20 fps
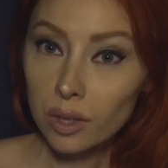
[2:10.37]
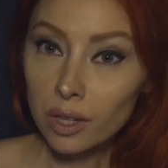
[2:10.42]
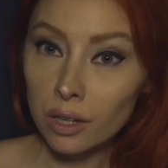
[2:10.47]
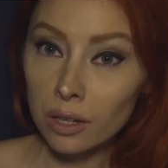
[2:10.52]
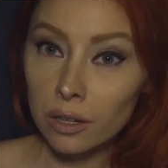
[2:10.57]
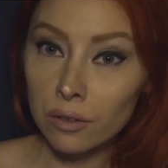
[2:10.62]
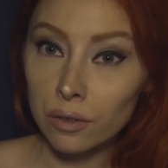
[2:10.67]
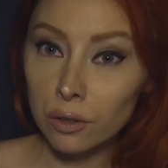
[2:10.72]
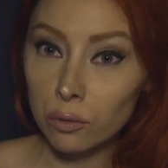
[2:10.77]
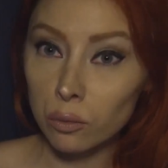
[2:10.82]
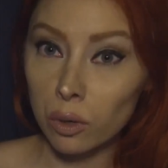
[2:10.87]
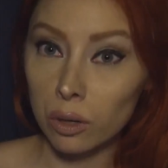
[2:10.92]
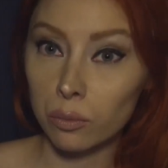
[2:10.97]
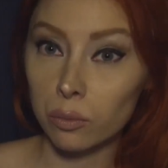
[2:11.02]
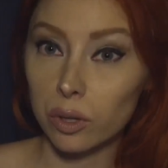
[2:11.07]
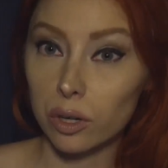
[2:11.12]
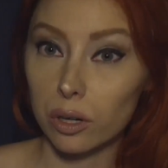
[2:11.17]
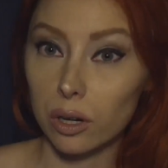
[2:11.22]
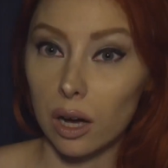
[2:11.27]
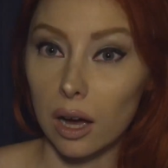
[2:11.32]
even when
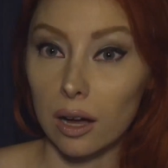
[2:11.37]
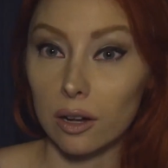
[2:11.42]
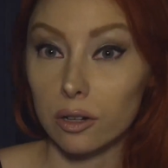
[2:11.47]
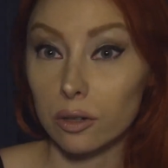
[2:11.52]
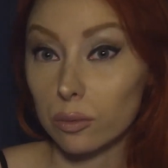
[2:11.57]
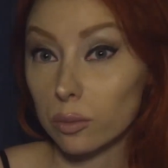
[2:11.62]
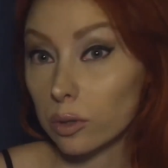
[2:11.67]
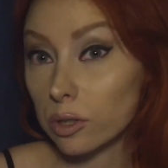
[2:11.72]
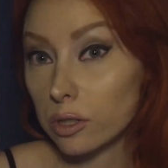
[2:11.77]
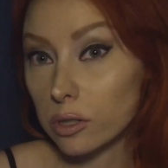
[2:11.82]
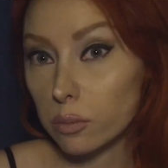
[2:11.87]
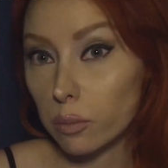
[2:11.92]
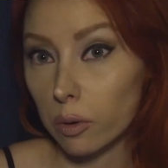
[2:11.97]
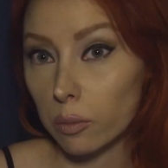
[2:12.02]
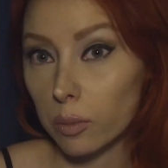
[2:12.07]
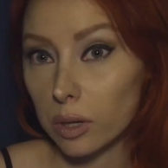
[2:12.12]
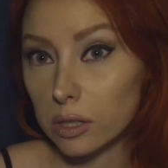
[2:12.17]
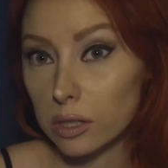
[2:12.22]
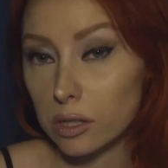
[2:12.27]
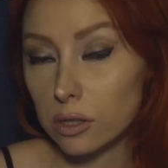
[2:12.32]
we are at our worst
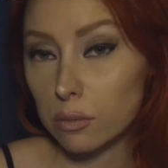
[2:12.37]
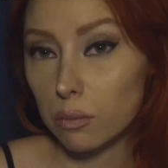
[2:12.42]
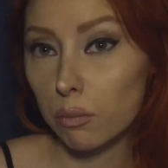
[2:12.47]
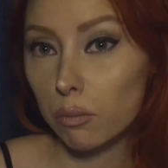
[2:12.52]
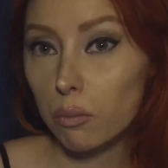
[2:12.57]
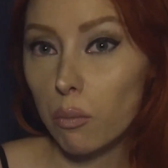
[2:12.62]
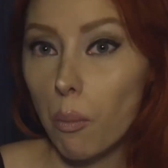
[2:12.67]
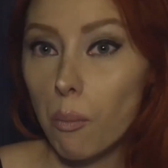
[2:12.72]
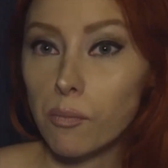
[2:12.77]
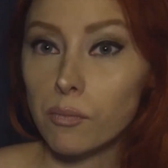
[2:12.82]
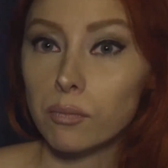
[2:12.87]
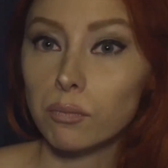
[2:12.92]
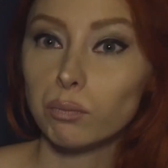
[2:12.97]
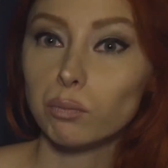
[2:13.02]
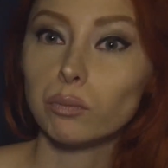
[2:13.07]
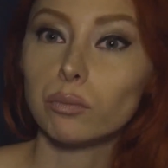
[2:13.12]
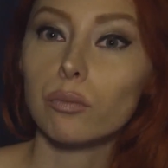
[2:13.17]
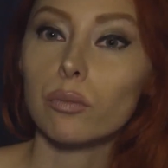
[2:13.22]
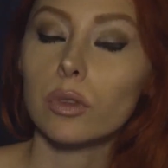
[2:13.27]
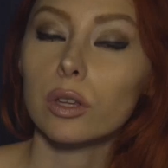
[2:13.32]
moments.
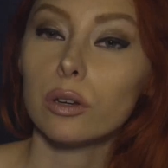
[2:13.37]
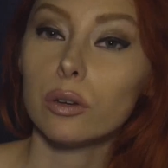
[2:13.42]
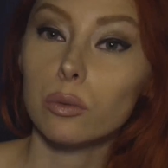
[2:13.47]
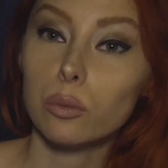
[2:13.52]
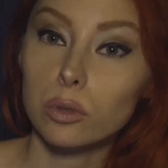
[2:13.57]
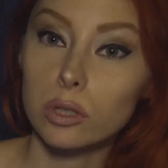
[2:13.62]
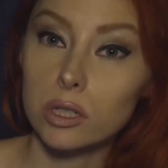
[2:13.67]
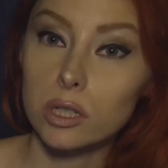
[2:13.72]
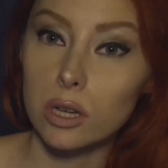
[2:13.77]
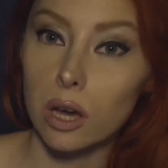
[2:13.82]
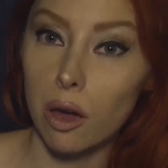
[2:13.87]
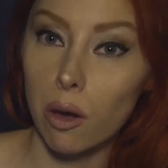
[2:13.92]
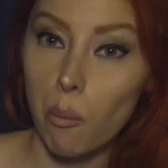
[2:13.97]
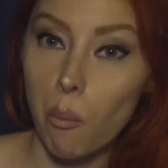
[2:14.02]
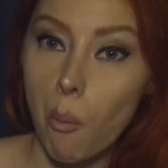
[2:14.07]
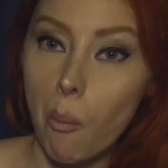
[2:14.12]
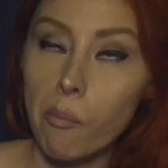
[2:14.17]
I will say,